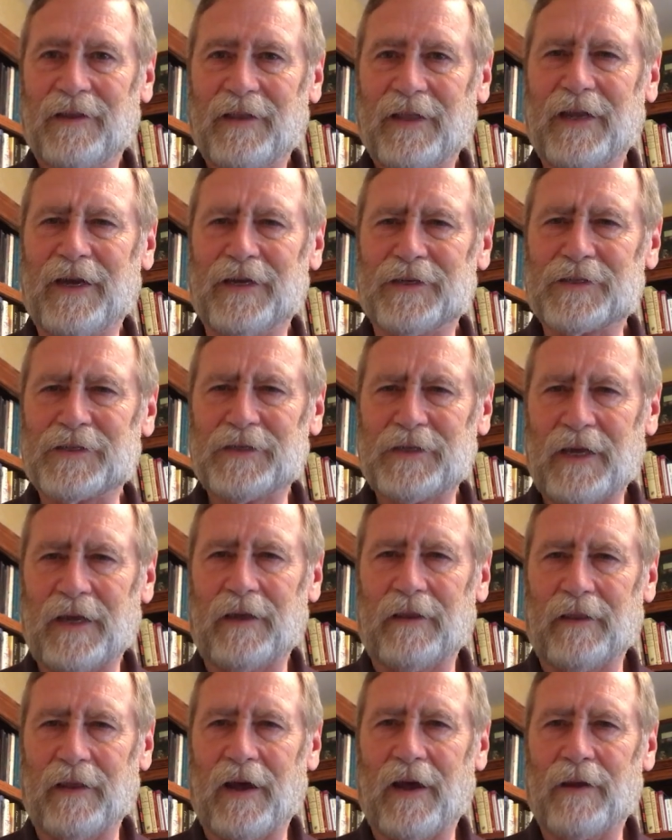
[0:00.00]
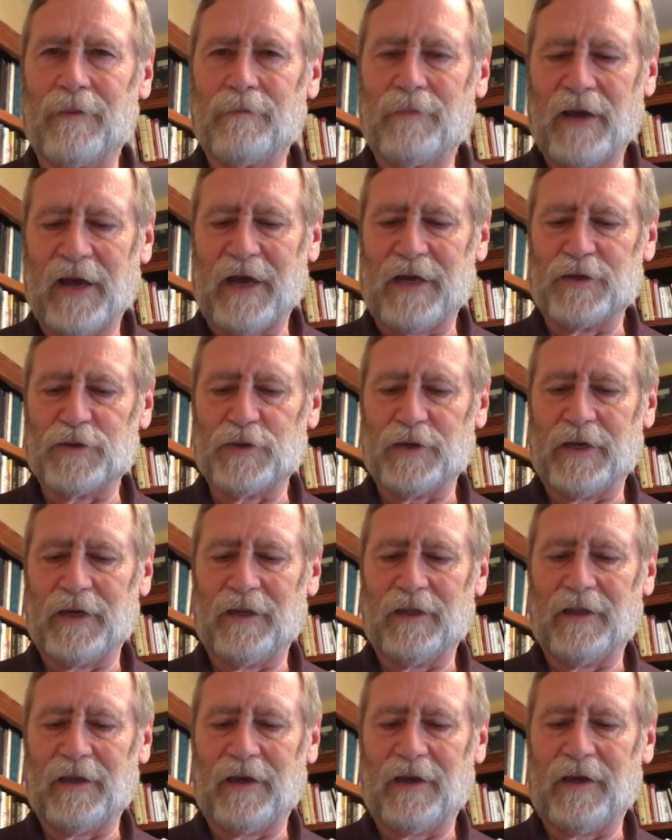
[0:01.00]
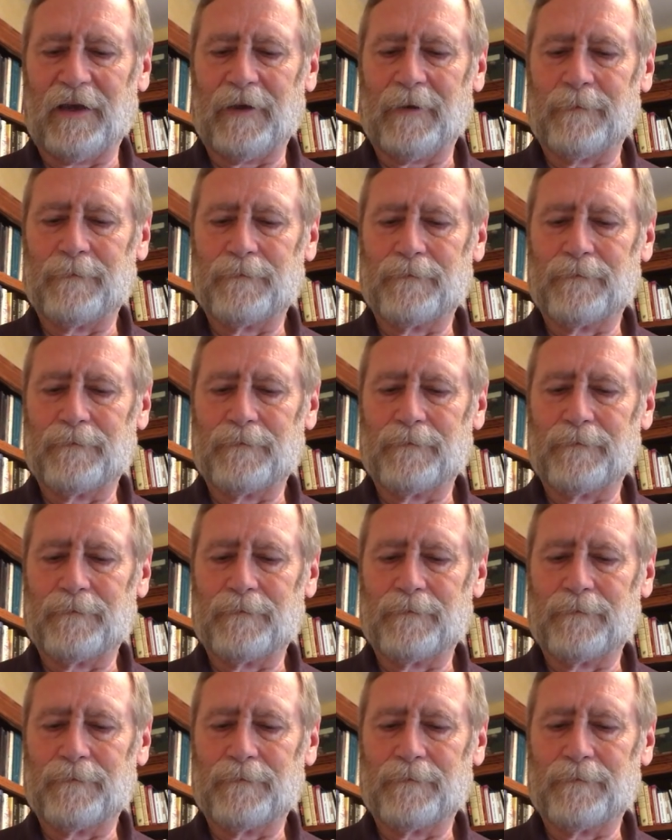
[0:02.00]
Let us seek that passionately.